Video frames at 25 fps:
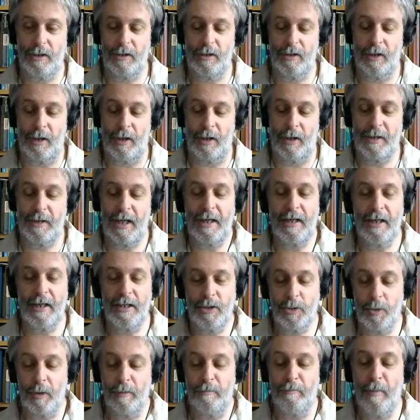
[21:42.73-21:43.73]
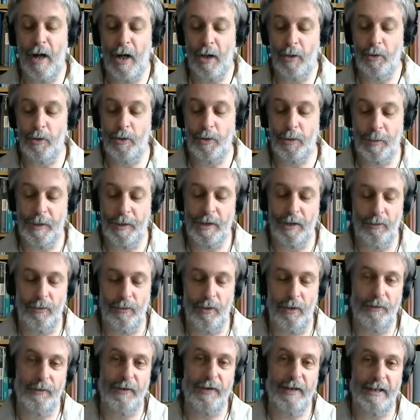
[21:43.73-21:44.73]
get into a mode where you're
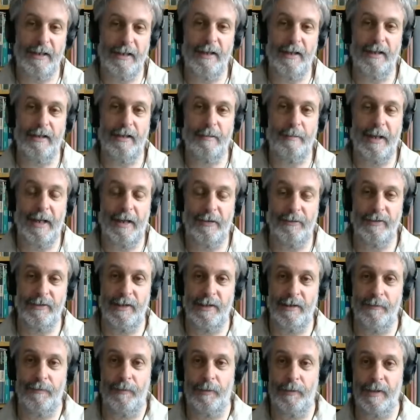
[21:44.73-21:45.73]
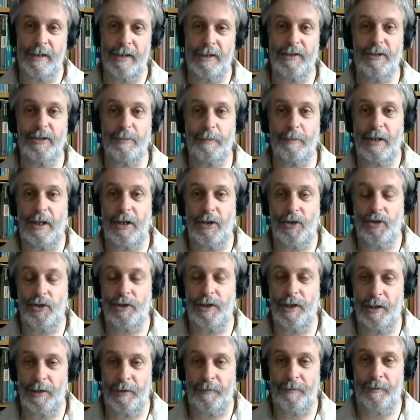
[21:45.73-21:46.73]
not thinking about delivering a speech,
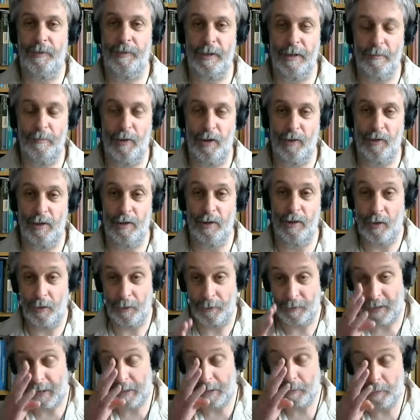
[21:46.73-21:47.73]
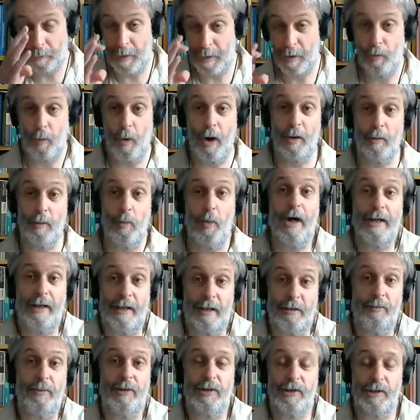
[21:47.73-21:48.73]
delivering a monologue. That would be one
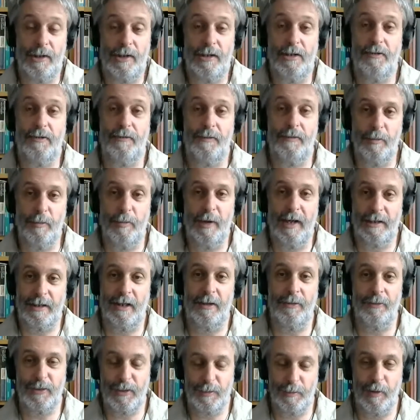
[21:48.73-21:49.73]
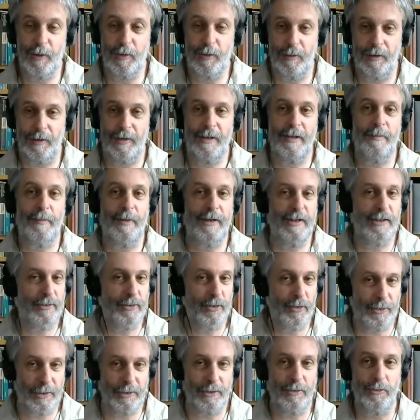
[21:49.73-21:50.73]
way in which the interview might go smoothly, but
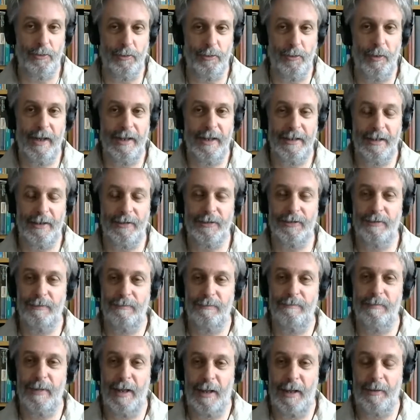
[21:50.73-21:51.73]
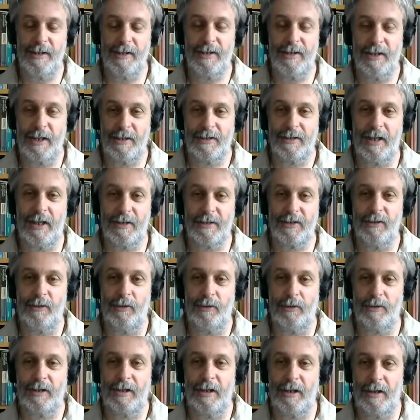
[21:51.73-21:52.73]
not a good way. As Mary says, that's
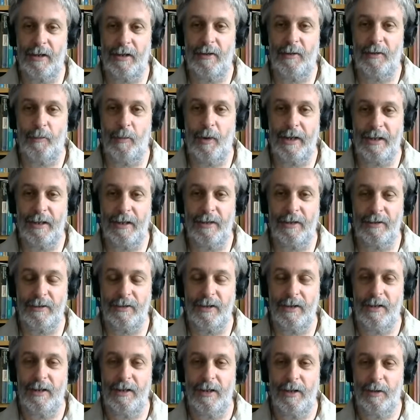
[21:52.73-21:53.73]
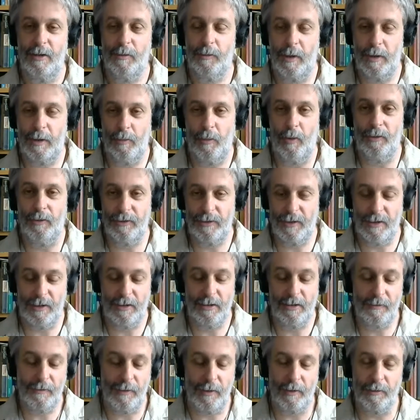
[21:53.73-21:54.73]
not kind of the way that we want the
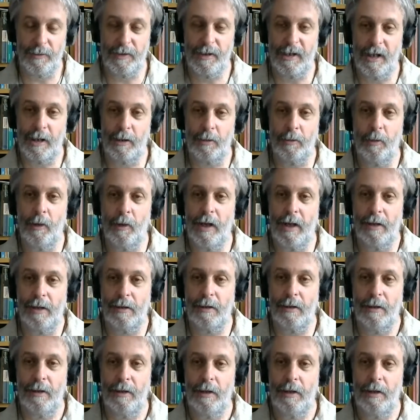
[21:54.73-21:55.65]
interview to go well.